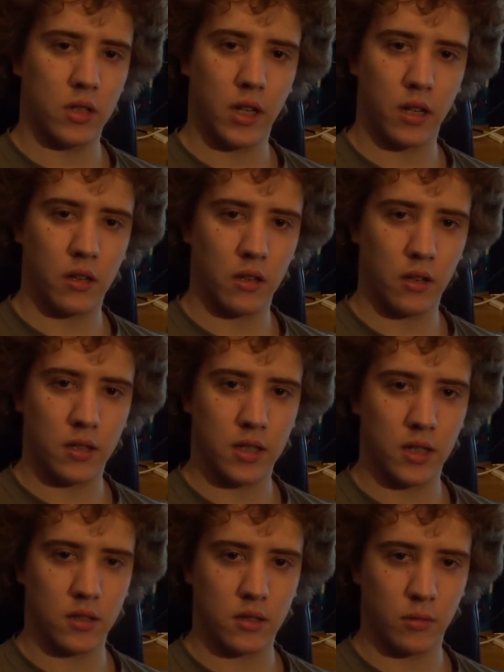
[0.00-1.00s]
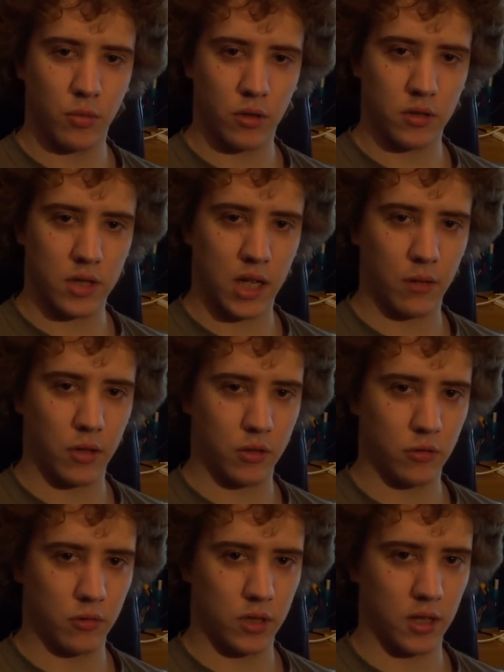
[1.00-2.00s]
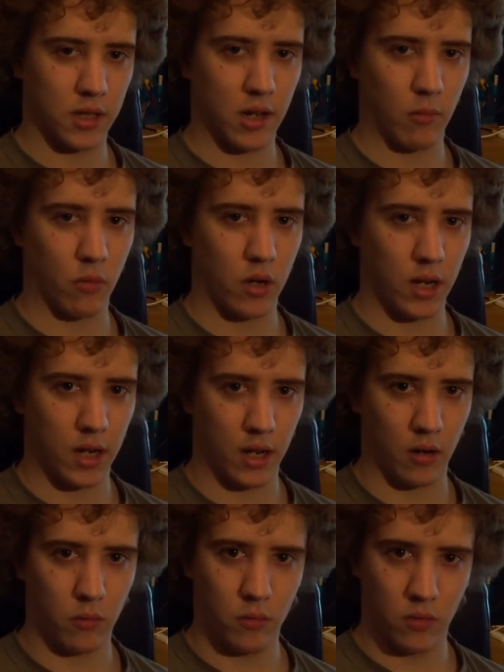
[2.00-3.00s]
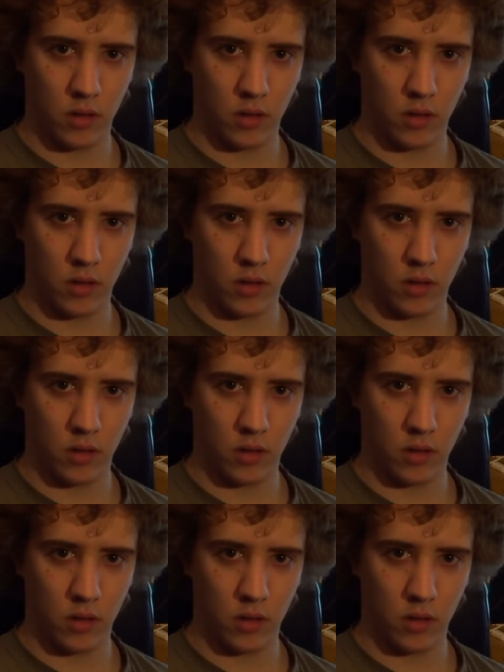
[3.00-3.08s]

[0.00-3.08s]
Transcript: day 30 as opposed to how I talk to the camera now